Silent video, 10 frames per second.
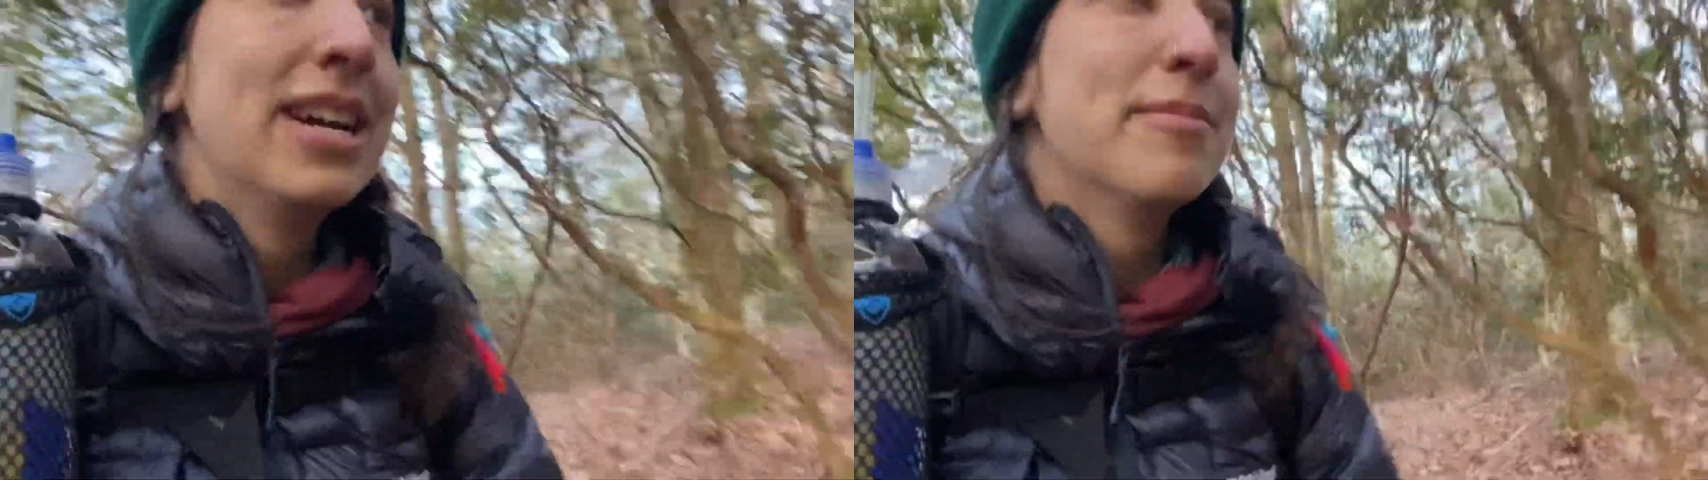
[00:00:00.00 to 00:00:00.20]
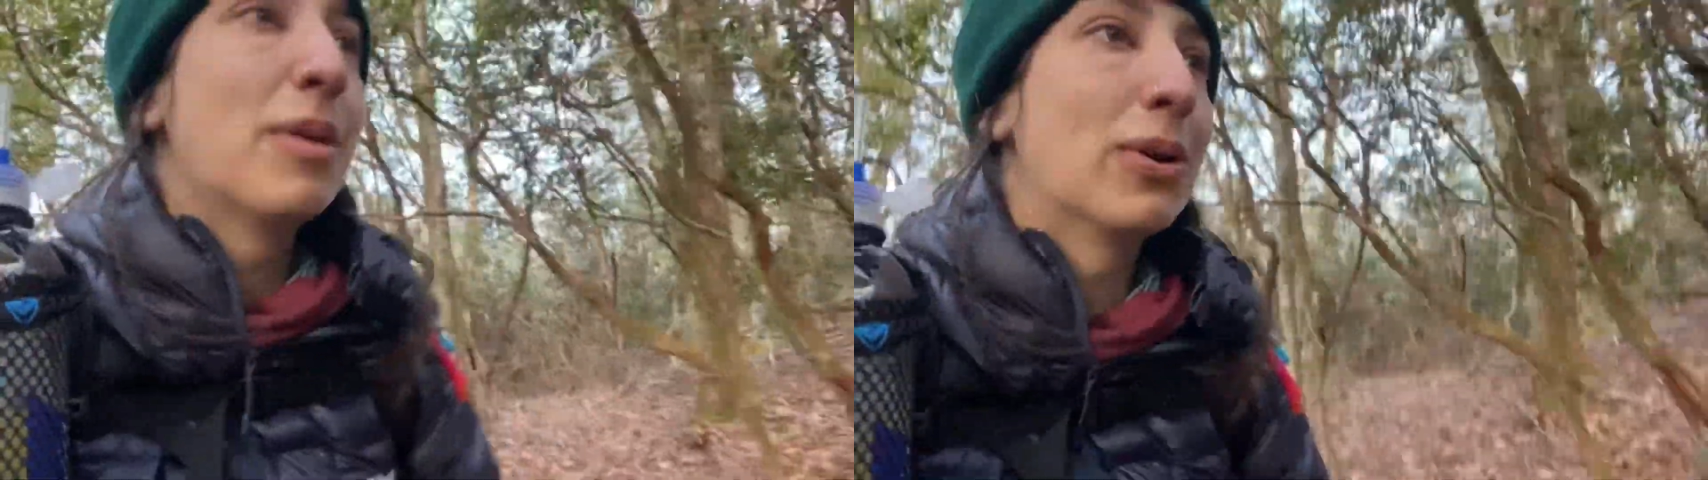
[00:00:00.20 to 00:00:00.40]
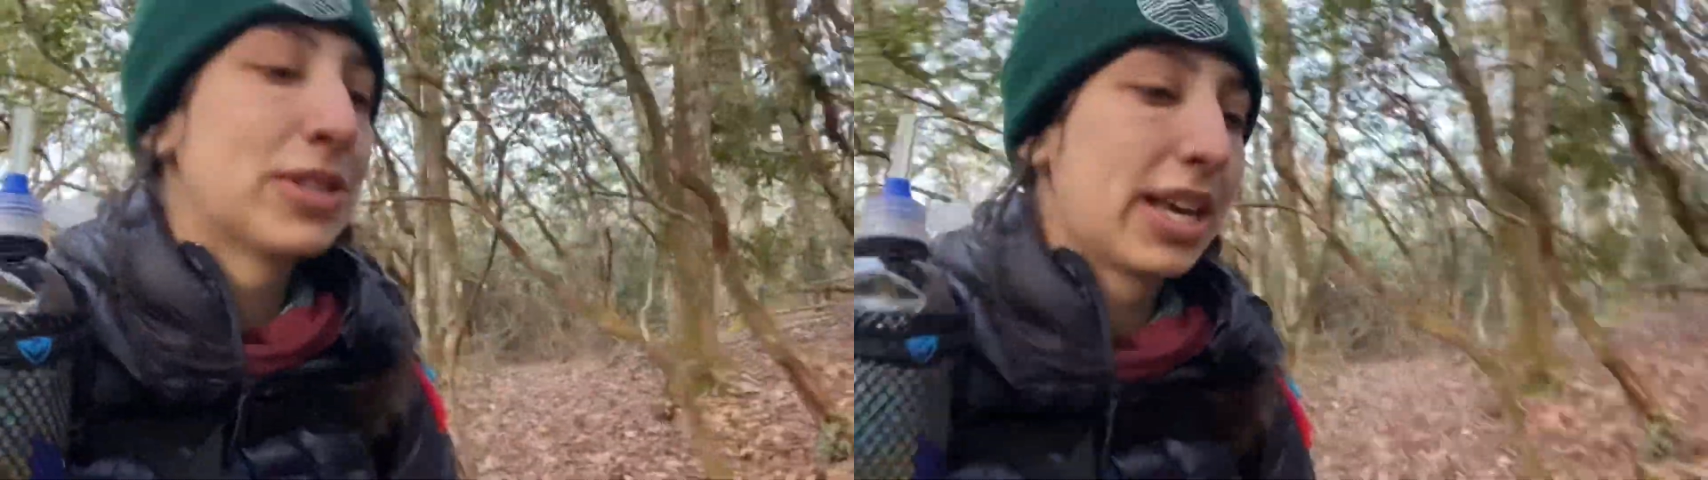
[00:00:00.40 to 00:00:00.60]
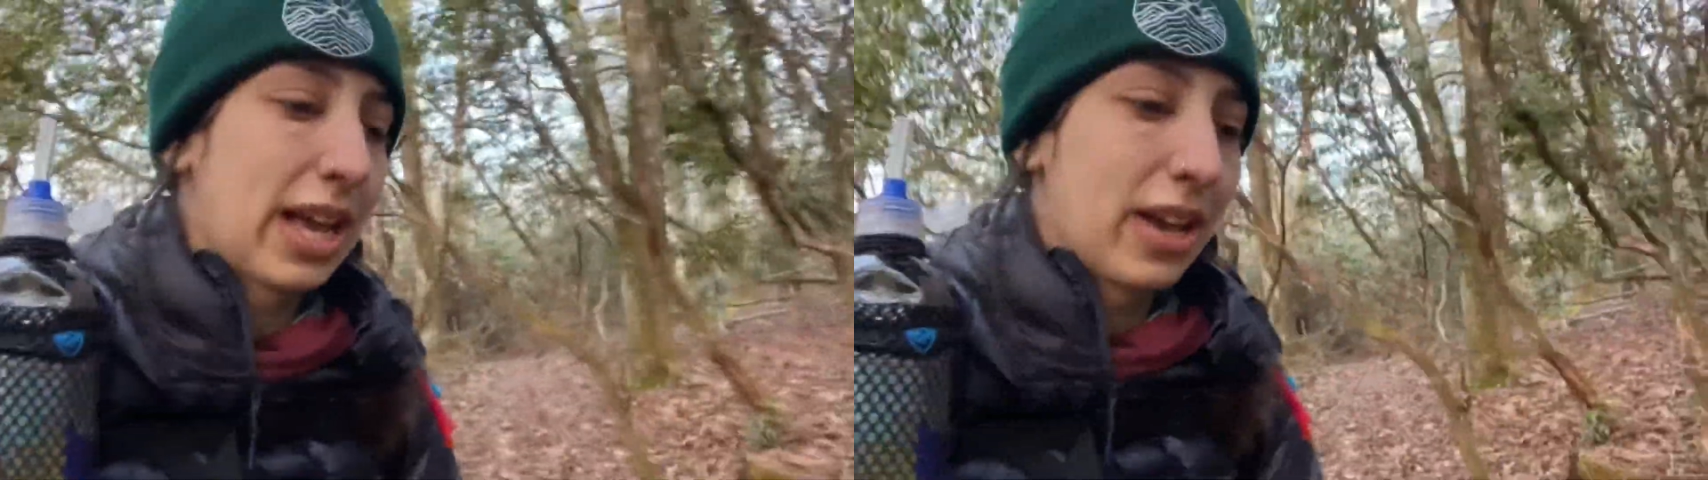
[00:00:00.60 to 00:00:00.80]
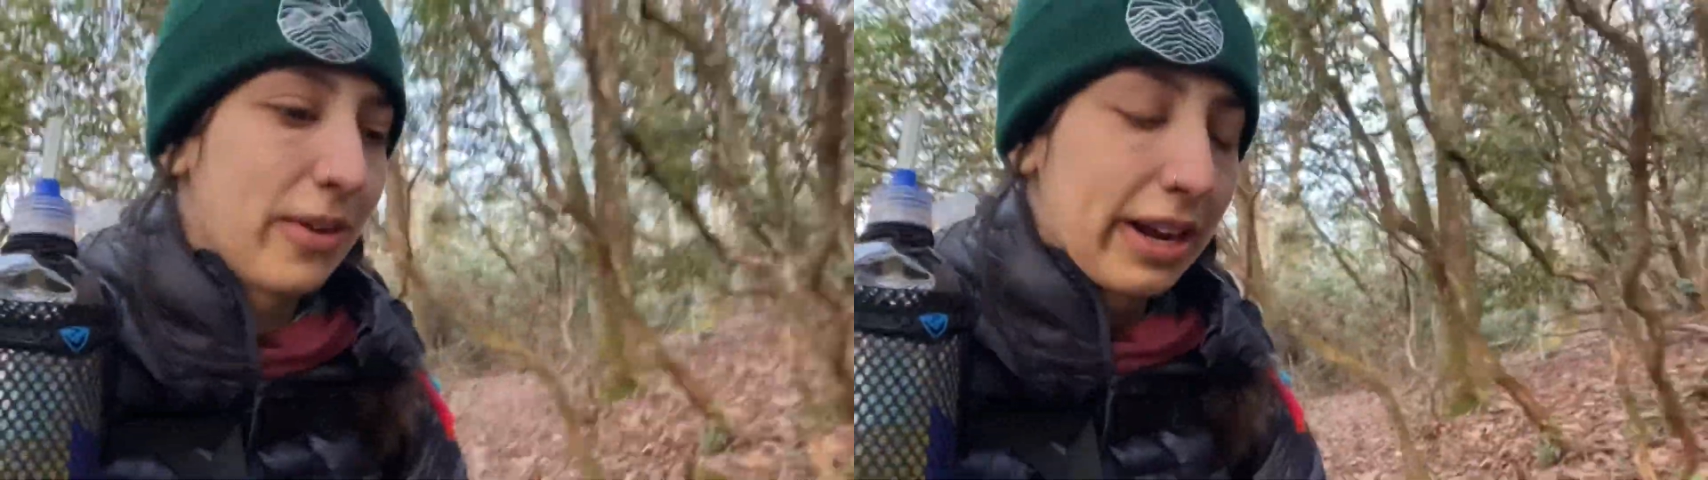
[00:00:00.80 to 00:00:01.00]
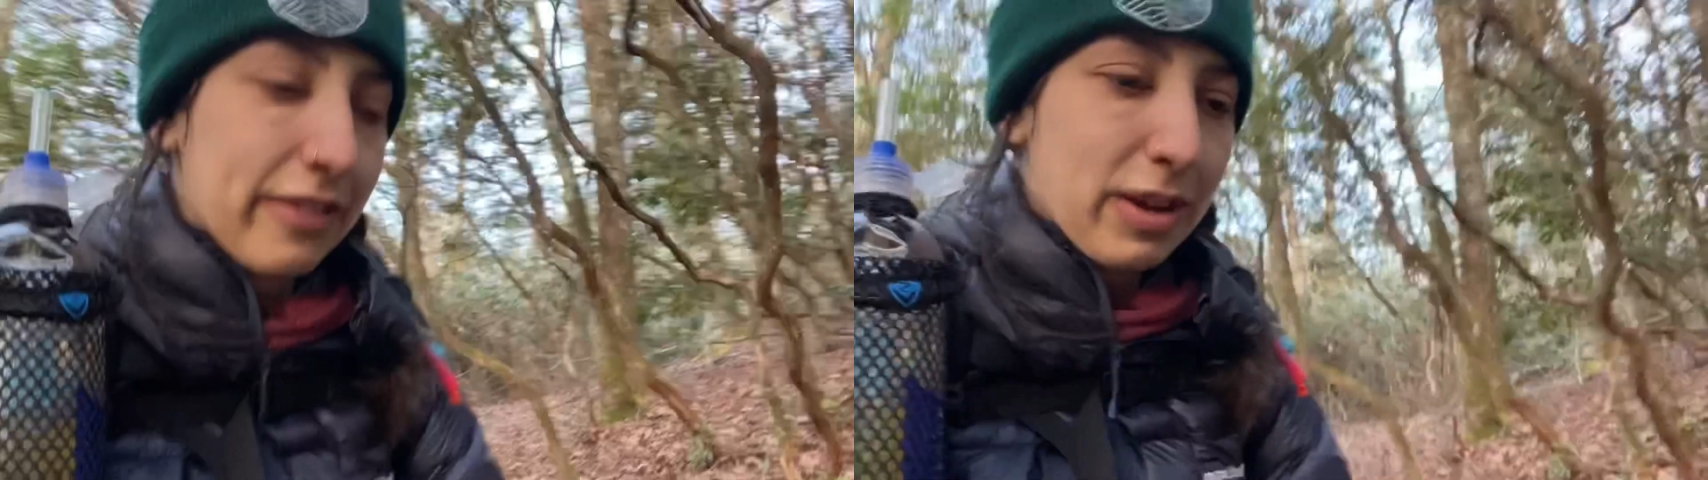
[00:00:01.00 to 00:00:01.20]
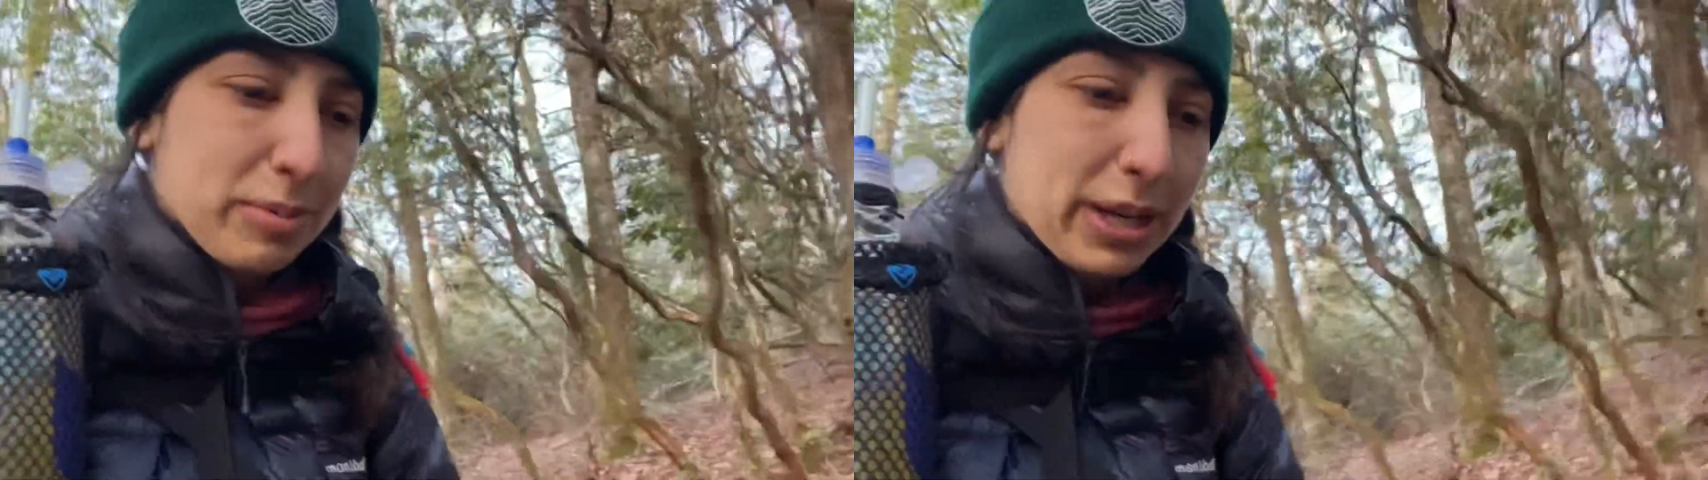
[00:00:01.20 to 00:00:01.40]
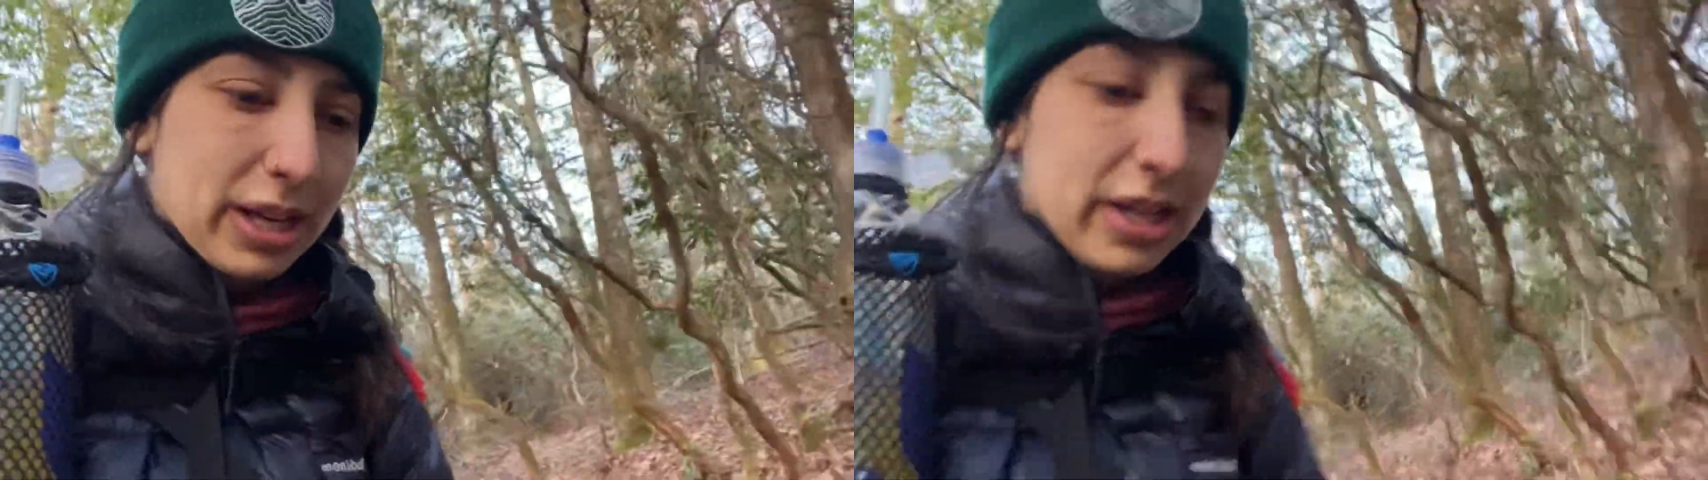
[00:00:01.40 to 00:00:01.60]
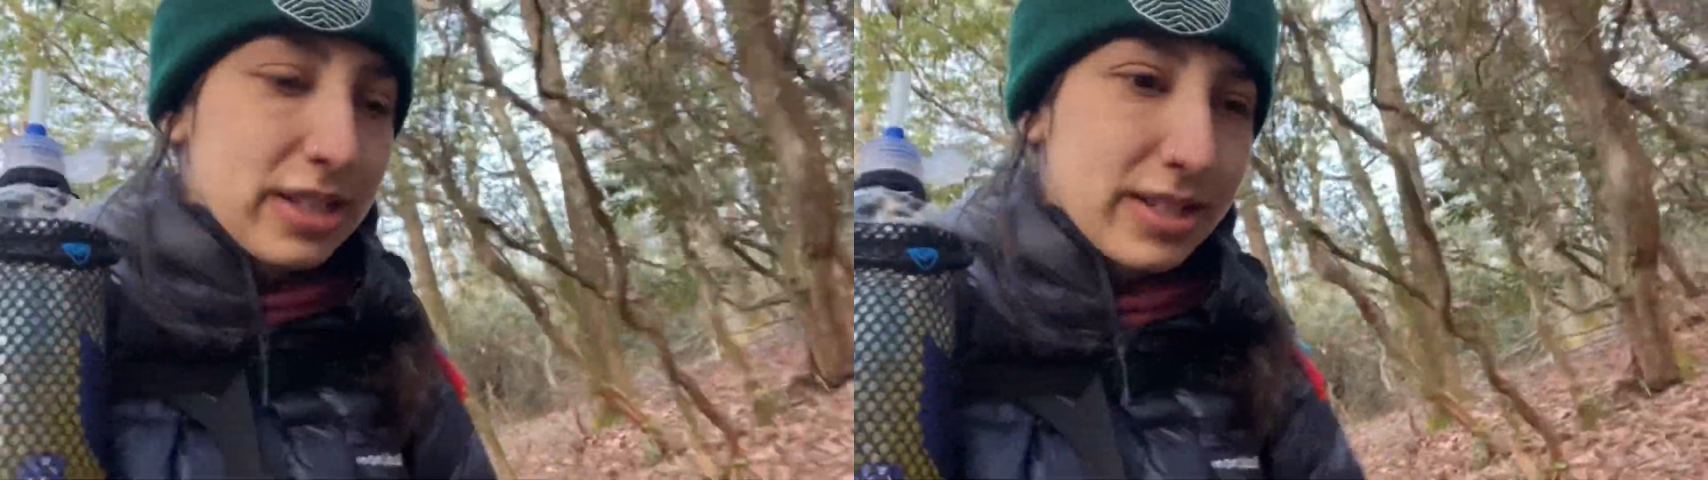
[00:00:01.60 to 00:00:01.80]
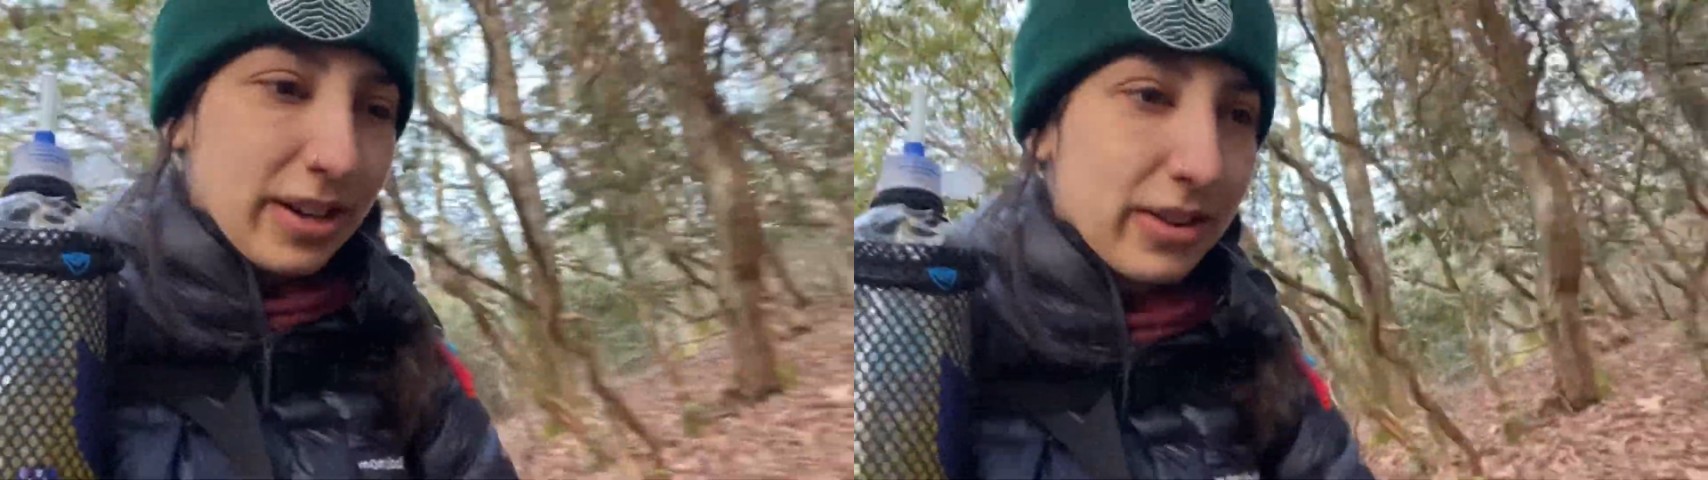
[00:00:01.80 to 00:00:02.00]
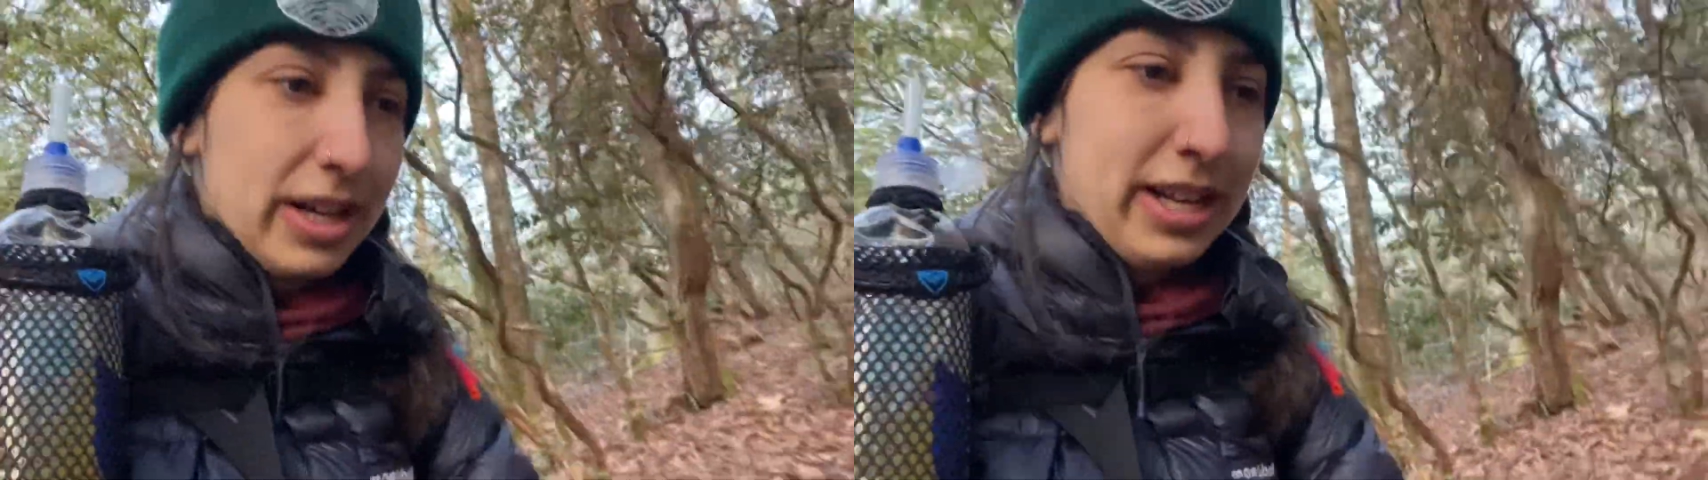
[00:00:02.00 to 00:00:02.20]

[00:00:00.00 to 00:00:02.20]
But once I get going, I feel pretty good. So